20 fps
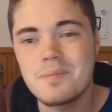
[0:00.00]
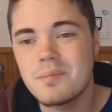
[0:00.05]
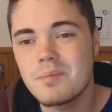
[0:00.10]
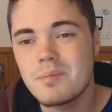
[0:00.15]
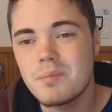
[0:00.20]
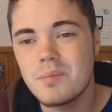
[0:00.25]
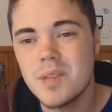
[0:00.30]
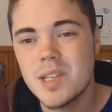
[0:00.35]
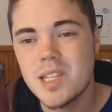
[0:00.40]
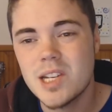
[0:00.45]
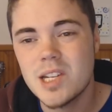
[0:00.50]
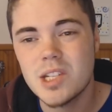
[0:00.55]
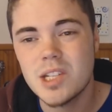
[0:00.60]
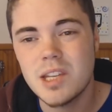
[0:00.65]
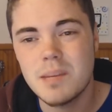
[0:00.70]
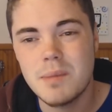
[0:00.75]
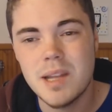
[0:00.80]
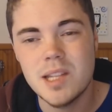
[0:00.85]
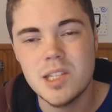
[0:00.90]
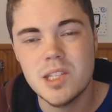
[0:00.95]

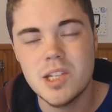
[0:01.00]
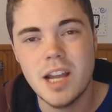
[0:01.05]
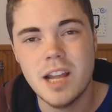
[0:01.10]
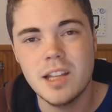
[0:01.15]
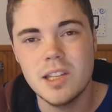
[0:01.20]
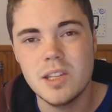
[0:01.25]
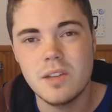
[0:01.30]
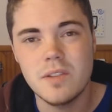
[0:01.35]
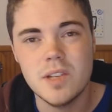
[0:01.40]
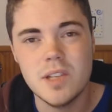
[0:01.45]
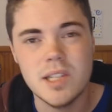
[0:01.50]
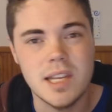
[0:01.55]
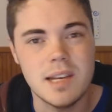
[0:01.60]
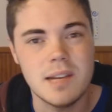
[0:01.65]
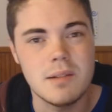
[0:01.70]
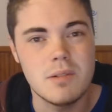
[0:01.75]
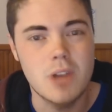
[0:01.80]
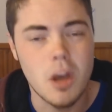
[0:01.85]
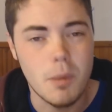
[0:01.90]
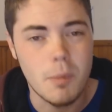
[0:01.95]
Essentially, it means Jailer is obviously
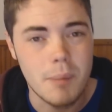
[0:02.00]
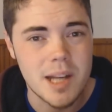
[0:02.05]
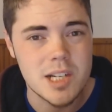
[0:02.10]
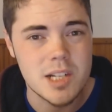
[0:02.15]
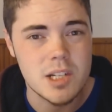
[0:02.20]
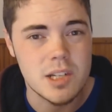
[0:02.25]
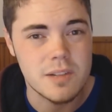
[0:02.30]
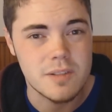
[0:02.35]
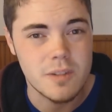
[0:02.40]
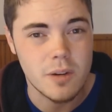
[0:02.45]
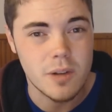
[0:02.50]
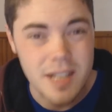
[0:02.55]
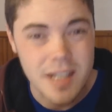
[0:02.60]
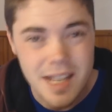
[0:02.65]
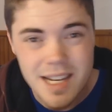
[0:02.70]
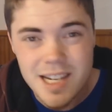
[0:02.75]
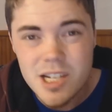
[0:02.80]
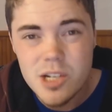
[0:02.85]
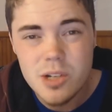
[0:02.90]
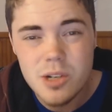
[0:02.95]
not much of an
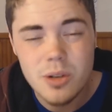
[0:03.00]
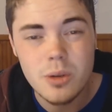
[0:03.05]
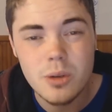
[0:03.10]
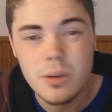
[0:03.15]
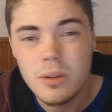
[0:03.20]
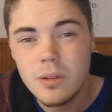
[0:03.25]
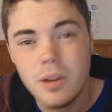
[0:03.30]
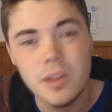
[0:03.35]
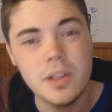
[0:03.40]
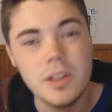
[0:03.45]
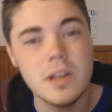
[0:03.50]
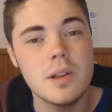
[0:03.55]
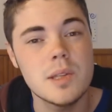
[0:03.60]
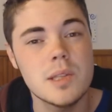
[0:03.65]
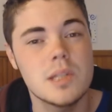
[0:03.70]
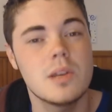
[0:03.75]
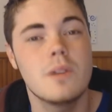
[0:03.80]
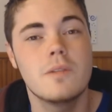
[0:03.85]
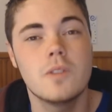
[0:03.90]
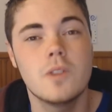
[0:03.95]
issue on the
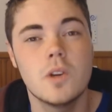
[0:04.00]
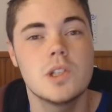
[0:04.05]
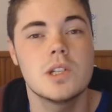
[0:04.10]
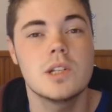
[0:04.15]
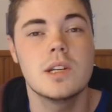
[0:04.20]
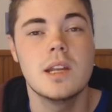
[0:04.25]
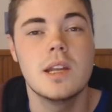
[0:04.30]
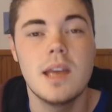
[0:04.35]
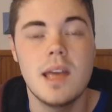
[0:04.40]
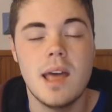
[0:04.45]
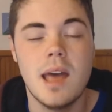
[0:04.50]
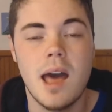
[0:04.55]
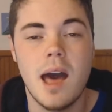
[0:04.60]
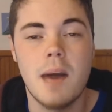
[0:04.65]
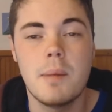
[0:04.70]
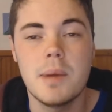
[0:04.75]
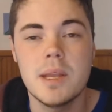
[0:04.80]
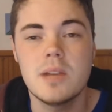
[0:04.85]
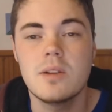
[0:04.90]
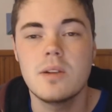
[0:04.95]
console version,
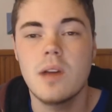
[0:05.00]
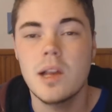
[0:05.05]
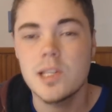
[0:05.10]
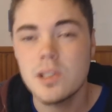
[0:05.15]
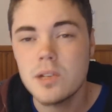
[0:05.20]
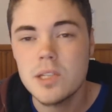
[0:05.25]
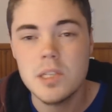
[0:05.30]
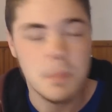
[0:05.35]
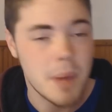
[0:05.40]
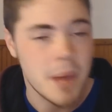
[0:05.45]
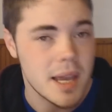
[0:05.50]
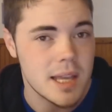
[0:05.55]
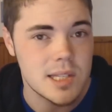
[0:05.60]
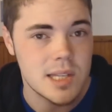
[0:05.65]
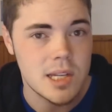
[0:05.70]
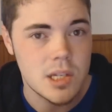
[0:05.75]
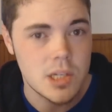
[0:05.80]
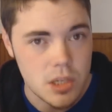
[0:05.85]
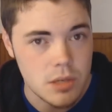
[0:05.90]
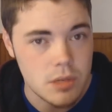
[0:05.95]
but as long as you're paying
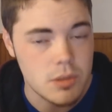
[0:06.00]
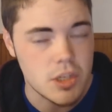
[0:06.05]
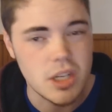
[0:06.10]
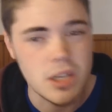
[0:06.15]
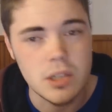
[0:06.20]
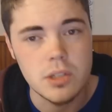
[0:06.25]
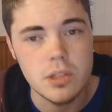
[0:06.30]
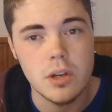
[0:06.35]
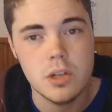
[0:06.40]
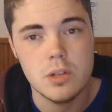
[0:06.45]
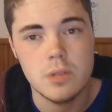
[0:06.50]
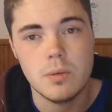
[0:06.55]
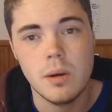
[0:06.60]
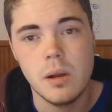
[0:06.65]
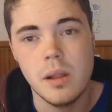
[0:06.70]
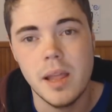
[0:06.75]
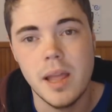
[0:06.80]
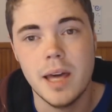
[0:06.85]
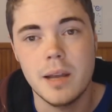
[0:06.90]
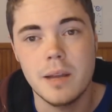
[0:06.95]
attention, you can dodge
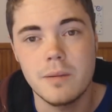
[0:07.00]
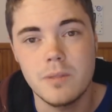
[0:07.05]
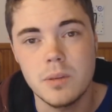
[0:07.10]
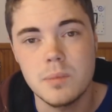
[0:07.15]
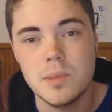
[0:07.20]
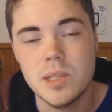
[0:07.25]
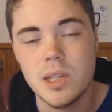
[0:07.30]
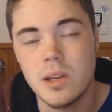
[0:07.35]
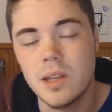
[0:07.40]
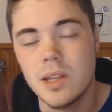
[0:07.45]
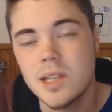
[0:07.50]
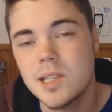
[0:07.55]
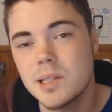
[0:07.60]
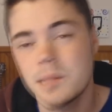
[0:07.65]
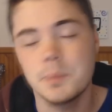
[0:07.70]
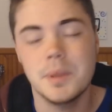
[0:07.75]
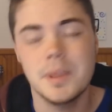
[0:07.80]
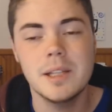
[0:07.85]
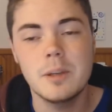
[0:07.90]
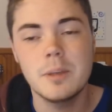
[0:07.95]
roll out of them, so that's a
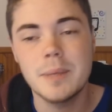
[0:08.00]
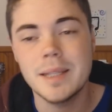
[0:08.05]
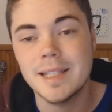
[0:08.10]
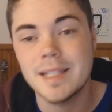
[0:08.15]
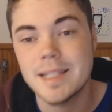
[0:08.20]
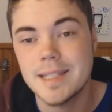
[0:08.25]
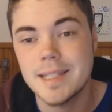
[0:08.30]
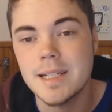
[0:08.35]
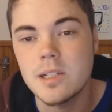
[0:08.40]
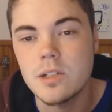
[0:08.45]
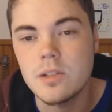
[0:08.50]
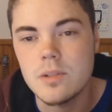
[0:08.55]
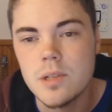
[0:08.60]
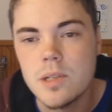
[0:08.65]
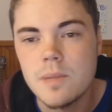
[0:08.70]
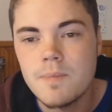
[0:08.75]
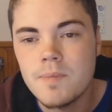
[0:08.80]
little bit less dangerous.